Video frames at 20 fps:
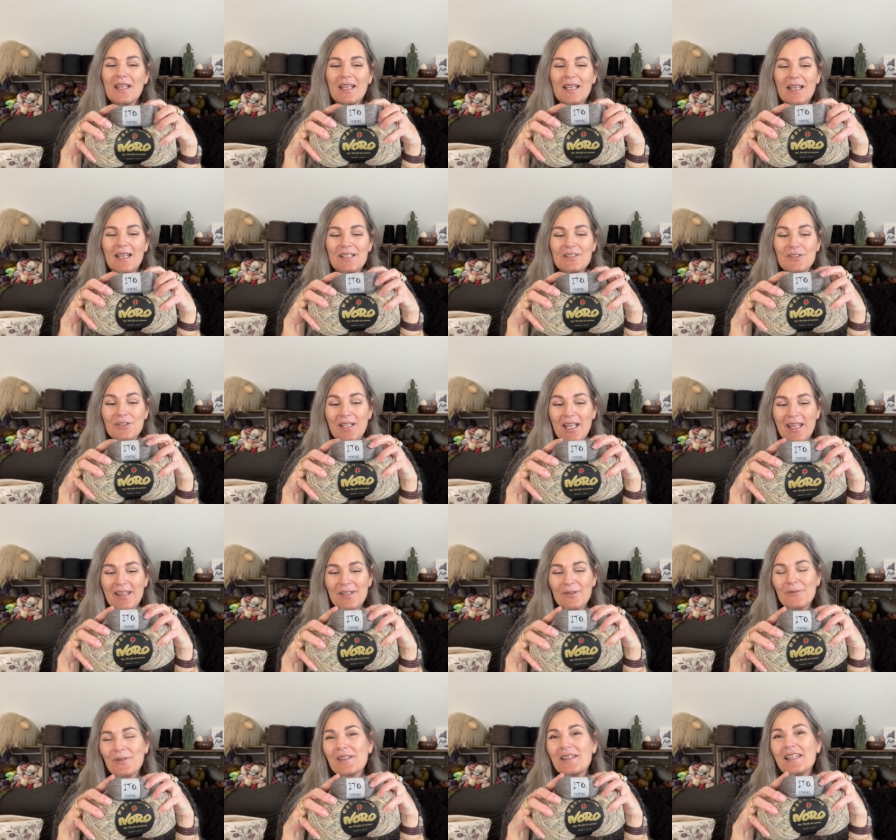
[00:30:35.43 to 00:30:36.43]
uh,
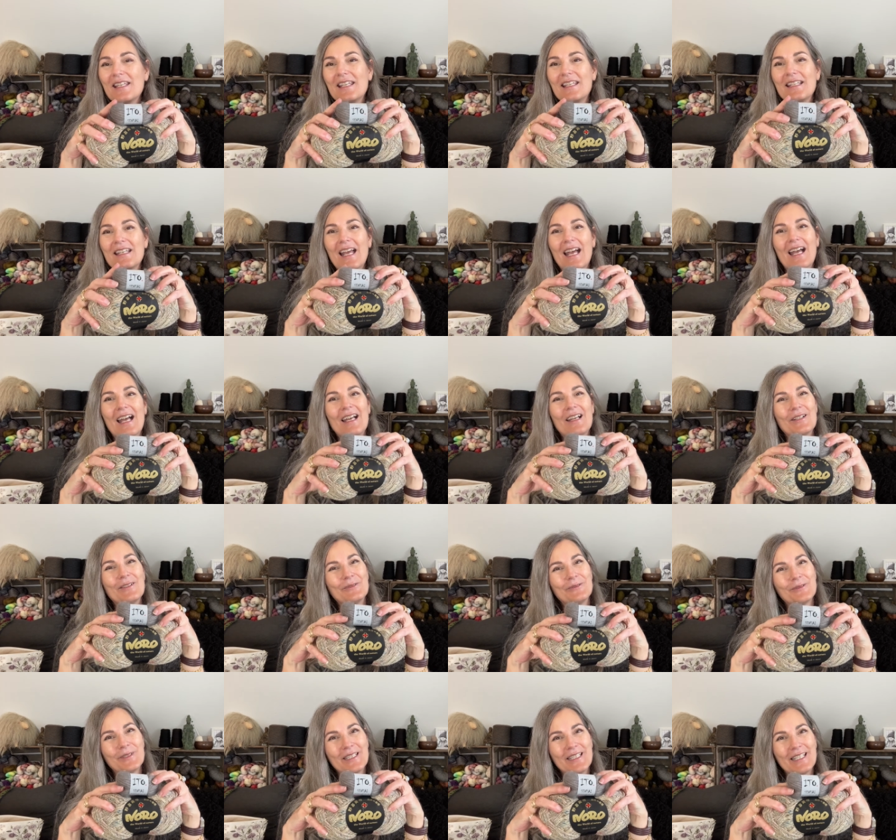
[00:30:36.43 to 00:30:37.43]
together with Ina,
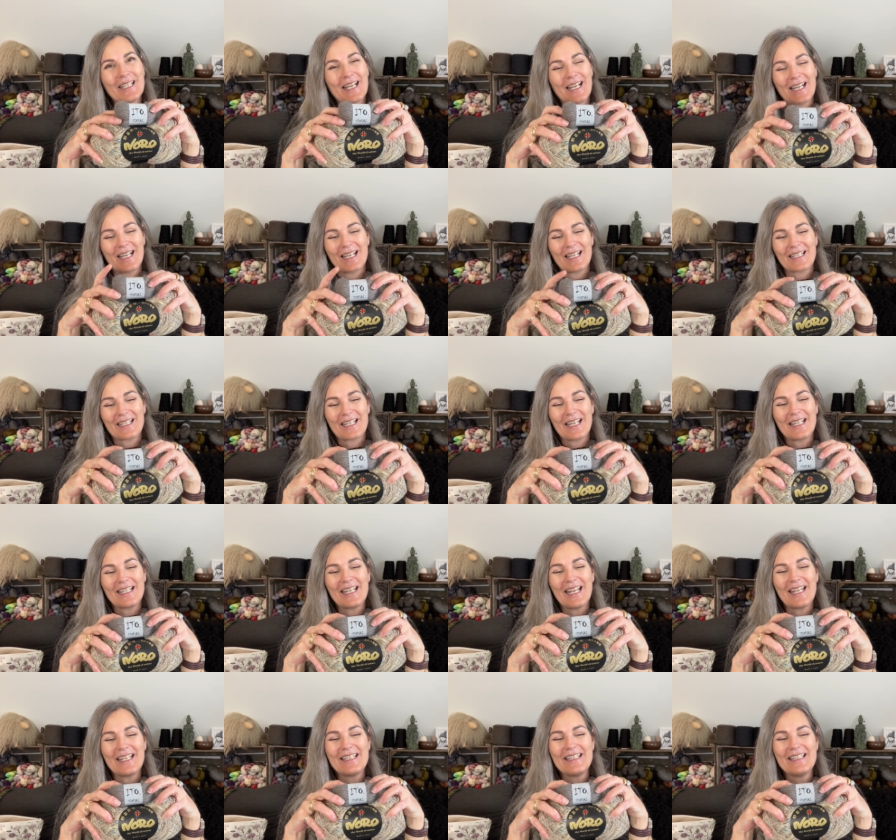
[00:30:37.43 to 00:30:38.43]
we are
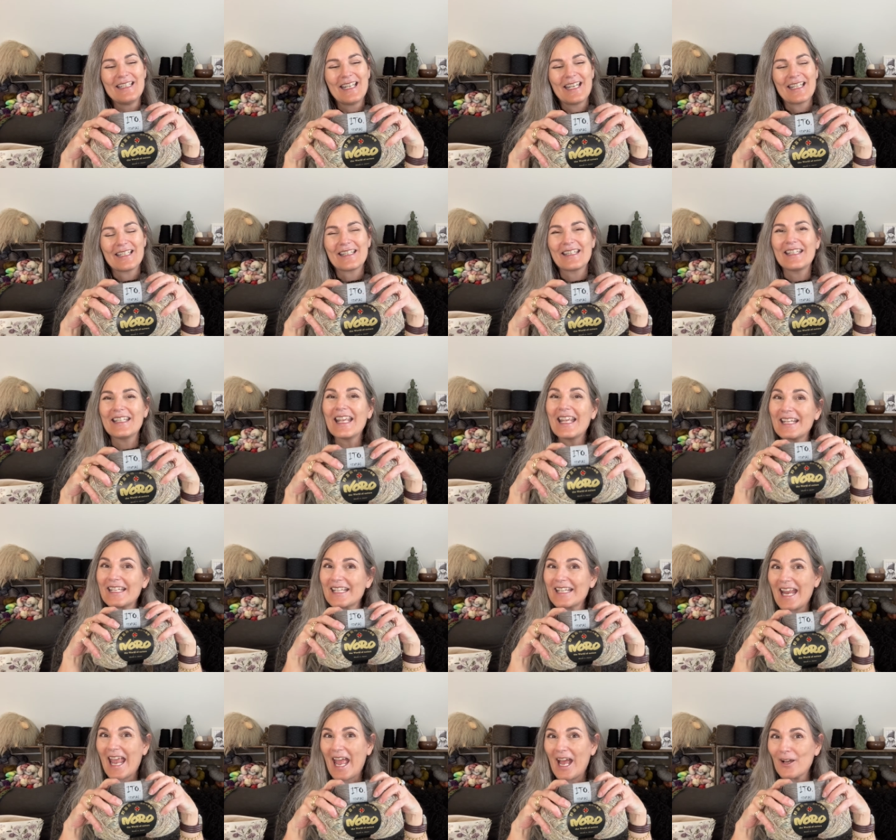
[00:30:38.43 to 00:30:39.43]
gonna knit the In
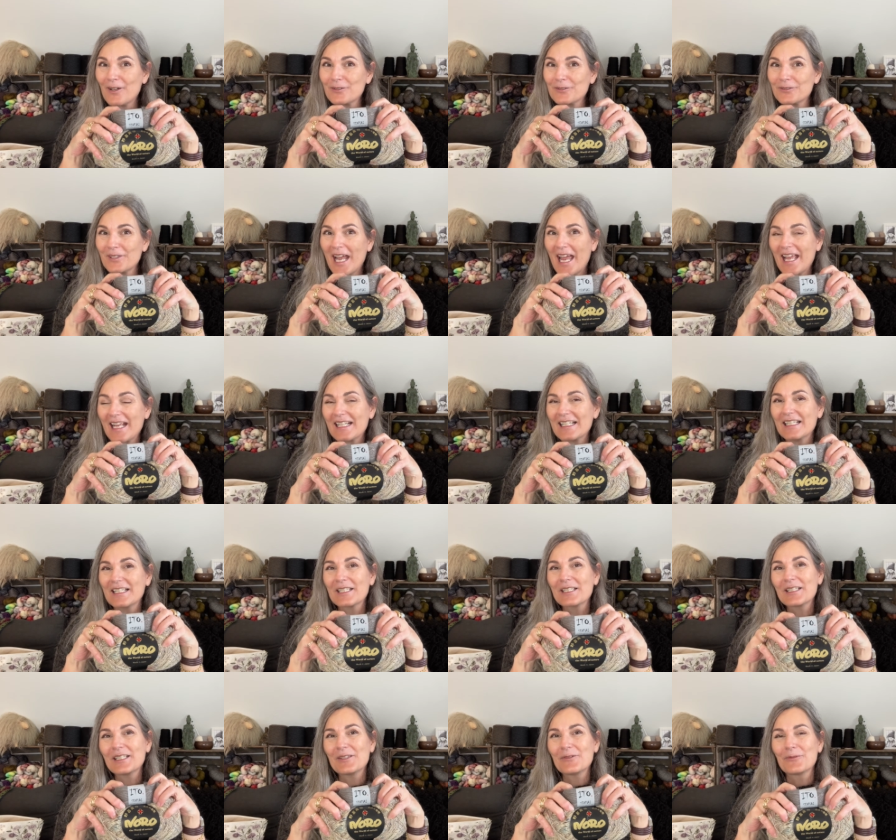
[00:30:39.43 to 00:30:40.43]
and Out
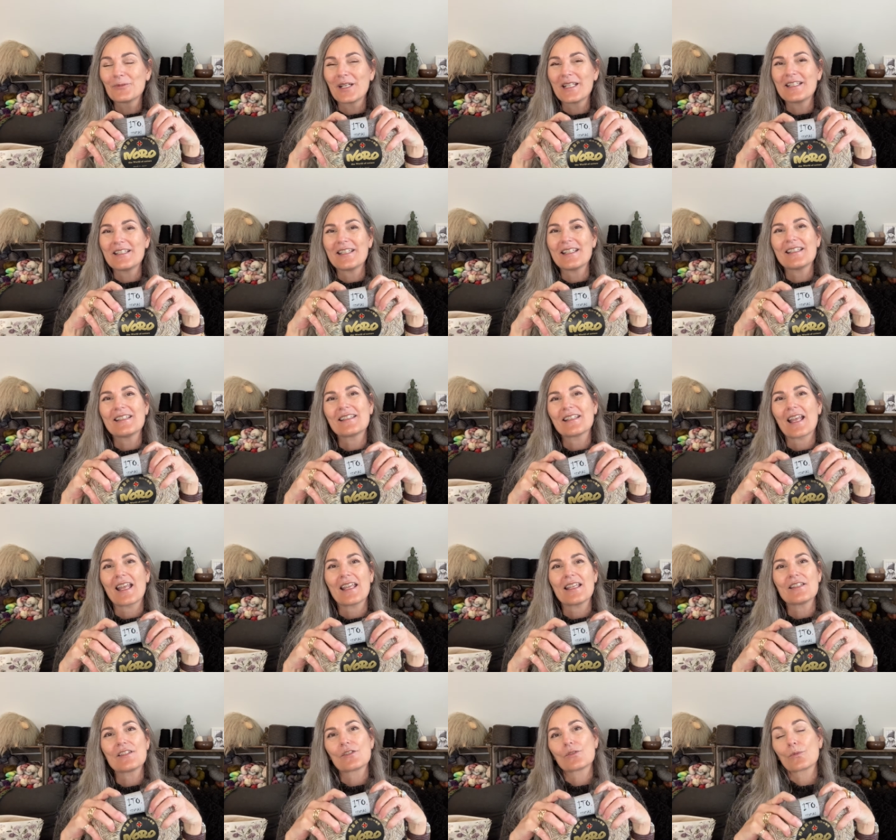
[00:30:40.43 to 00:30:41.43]
raglan, which is
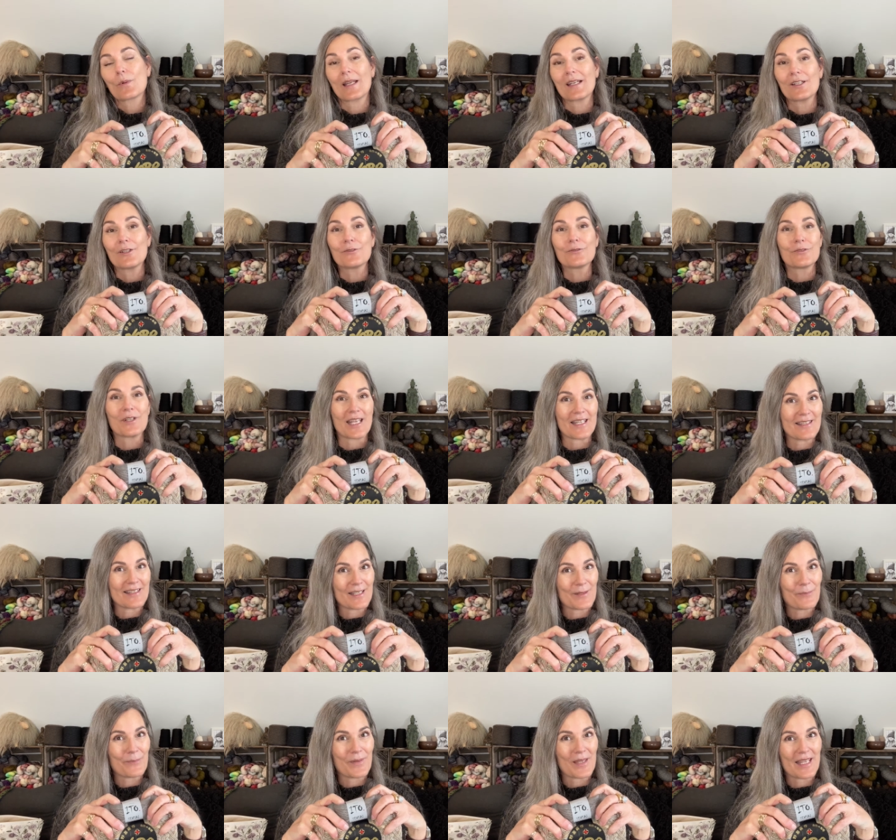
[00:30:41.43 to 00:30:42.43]
a sweater
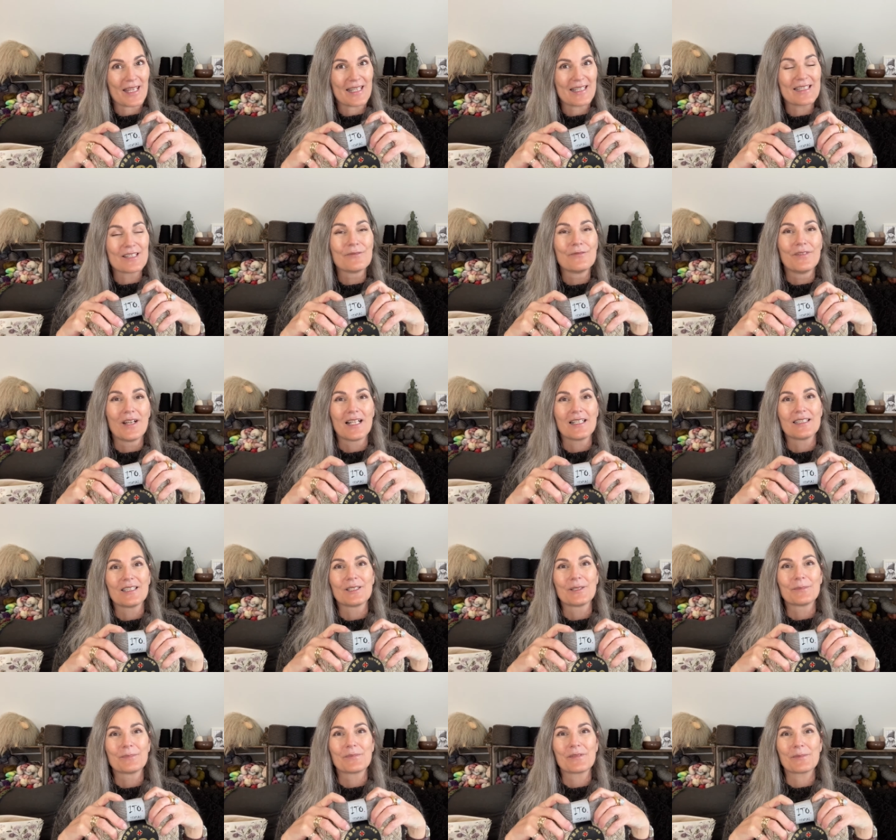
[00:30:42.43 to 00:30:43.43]
recipe
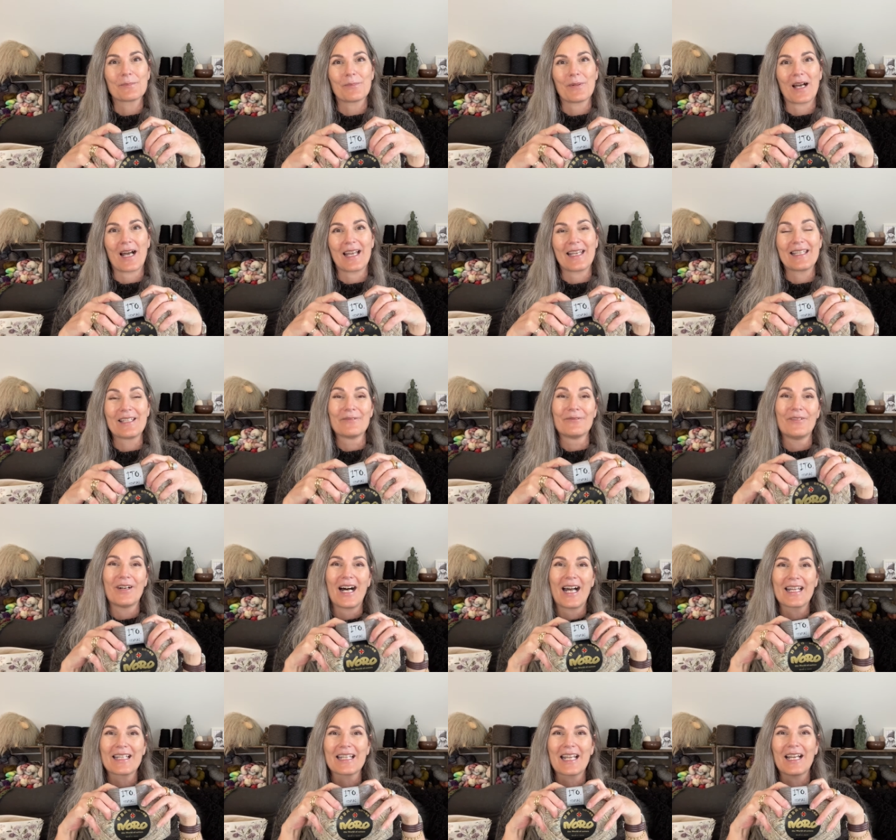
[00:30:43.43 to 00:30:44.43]
developed by
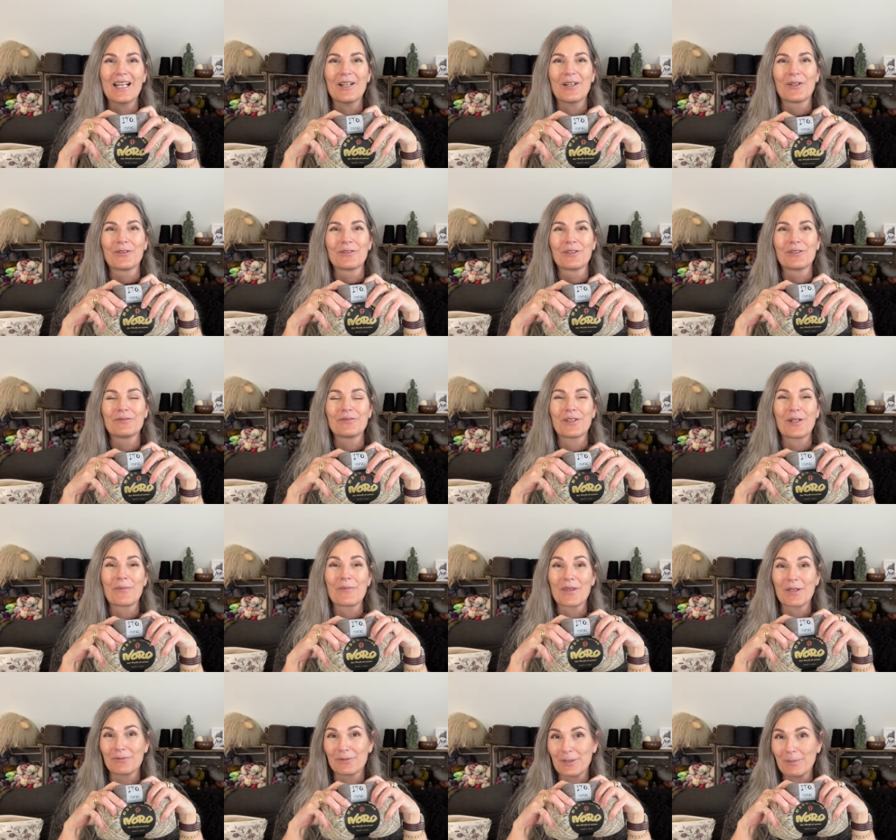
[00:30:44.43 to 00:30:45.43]
Ivana over from
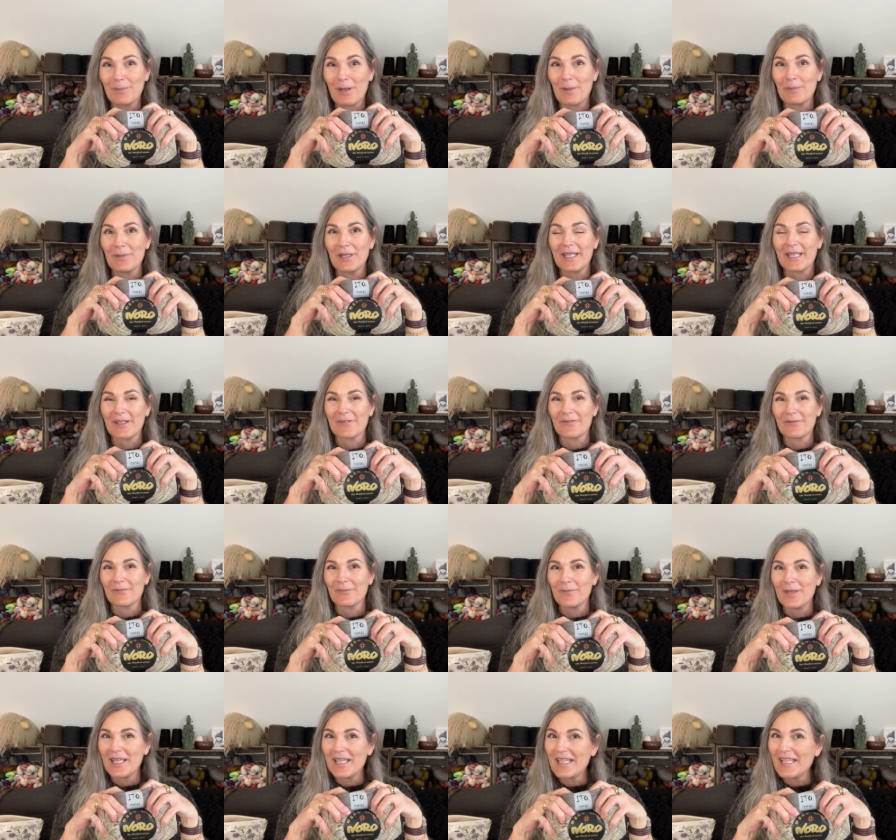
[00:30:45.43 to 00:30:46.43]
the Republic of
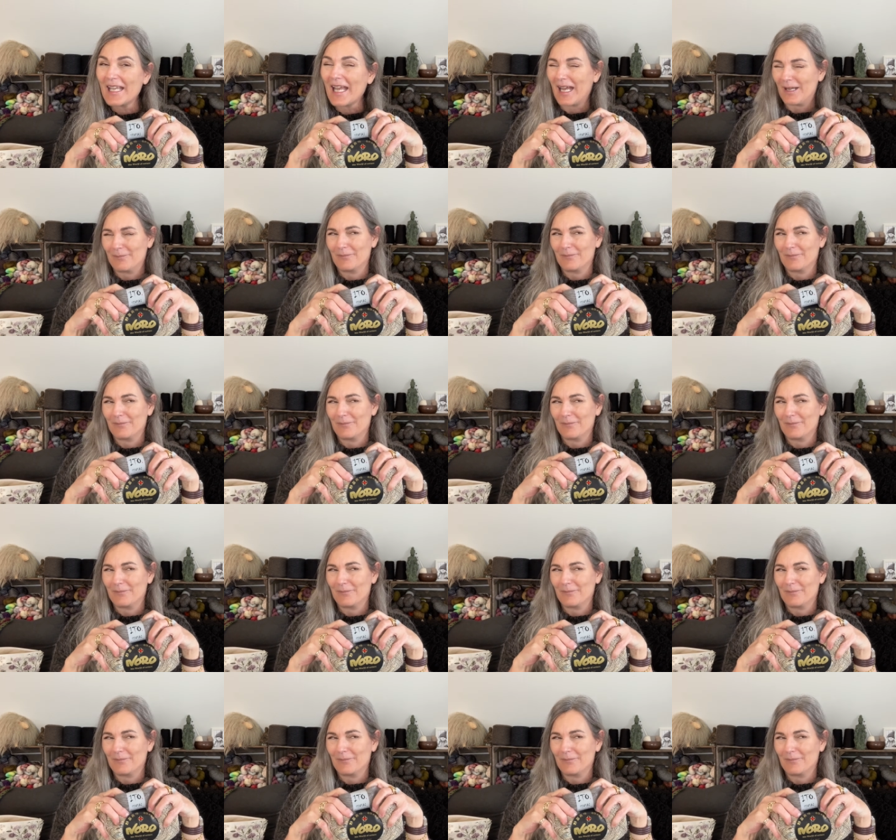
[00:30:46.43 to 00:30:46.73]
Me.